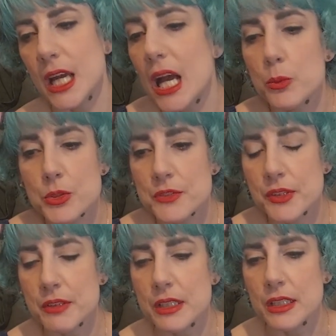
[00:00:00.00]
I was
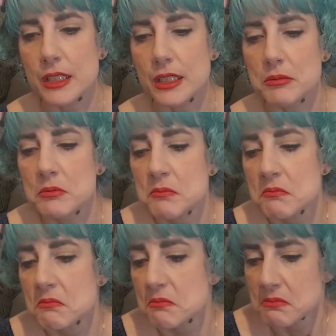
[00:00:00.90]
very,
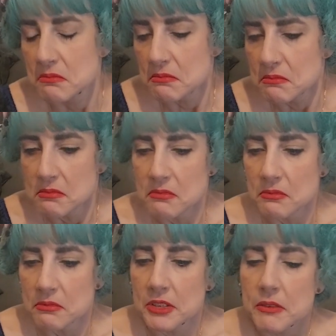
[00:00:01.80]

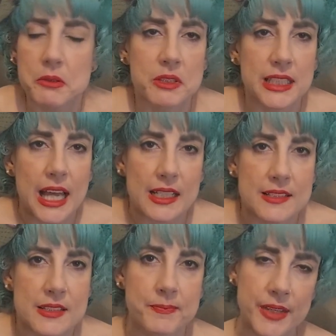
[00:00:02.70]
very
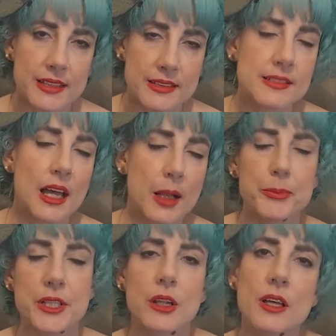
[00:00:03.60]
relaxed, and this
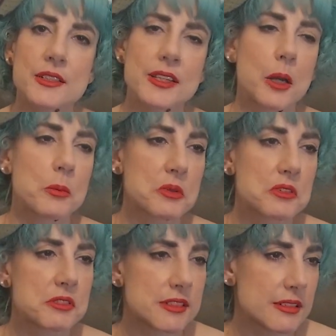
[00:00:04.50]
helped a lot. I
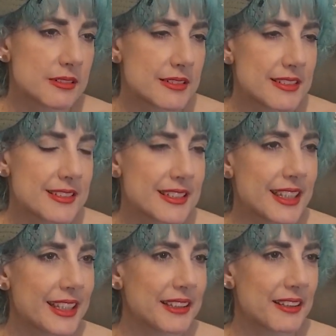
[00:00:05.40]
was
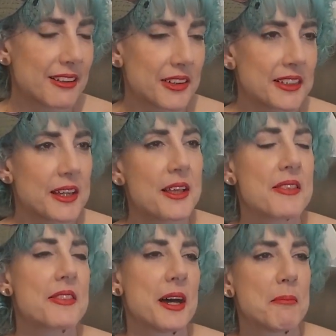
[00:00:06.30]
staying on
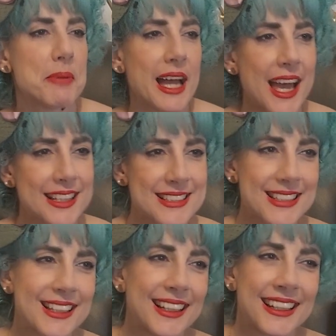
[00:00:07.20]
the bed
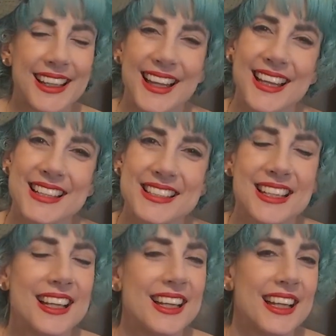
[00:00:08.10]
and
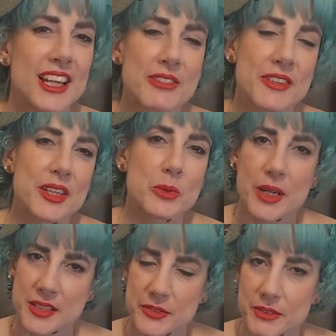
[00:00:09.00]
everything
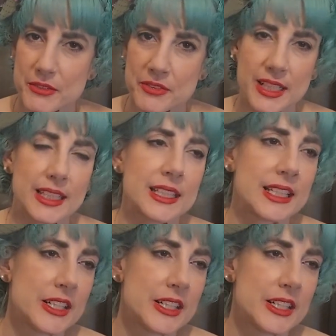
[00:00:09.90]
went very fine.